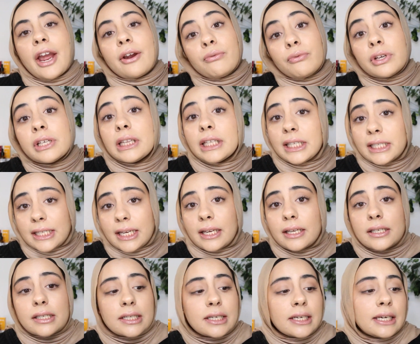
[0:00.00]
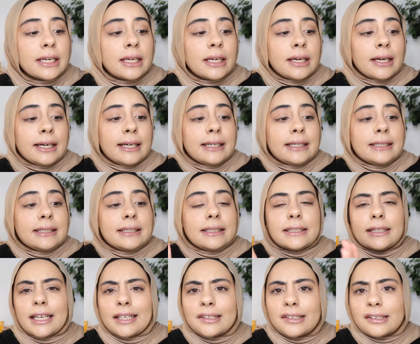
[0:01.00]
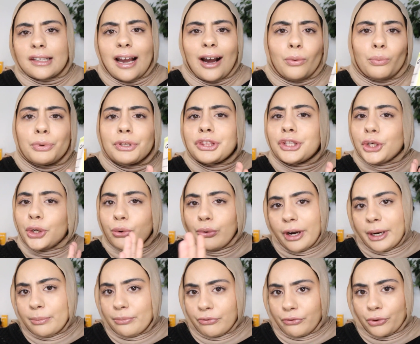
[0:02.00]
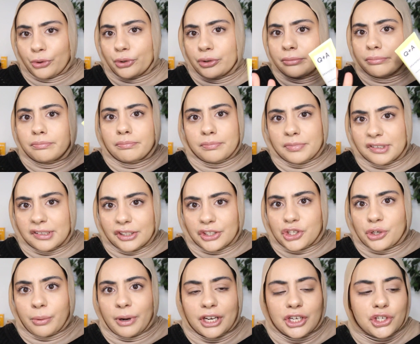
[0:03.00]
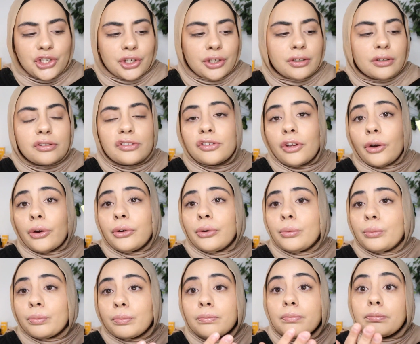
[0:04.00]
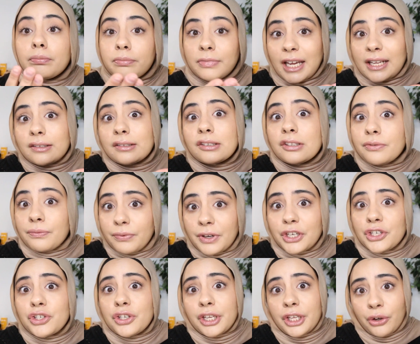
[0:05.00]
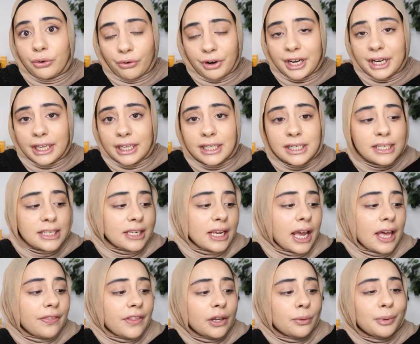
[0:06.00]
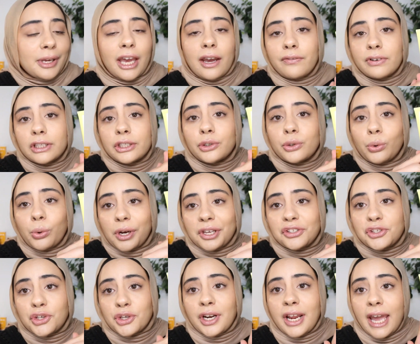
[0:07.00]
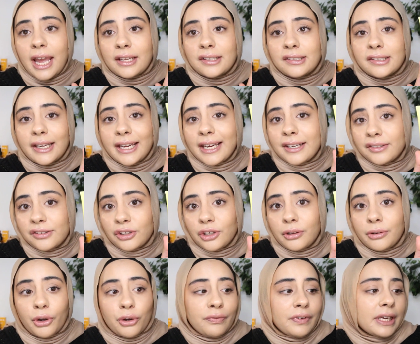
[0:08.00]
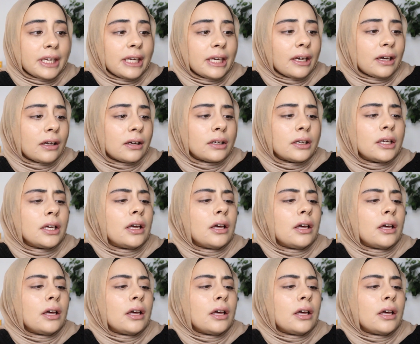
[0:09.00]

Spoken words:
I really did. Let's start with the grapefruit situation. So that's the featured ingredient. And then we have a little question answer excerpt over here.